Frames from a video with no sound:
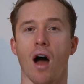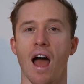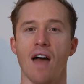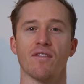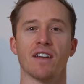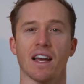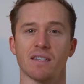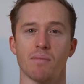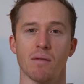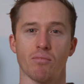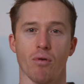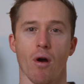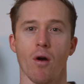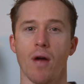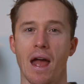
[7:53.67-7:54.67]
I have an X-Mid
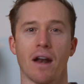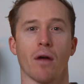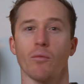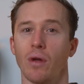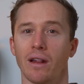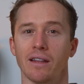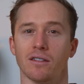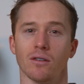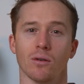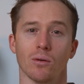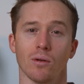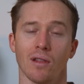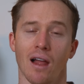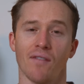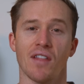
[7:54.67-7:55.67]
Pro and I really do
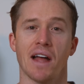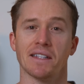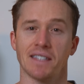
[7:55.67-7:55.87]
love that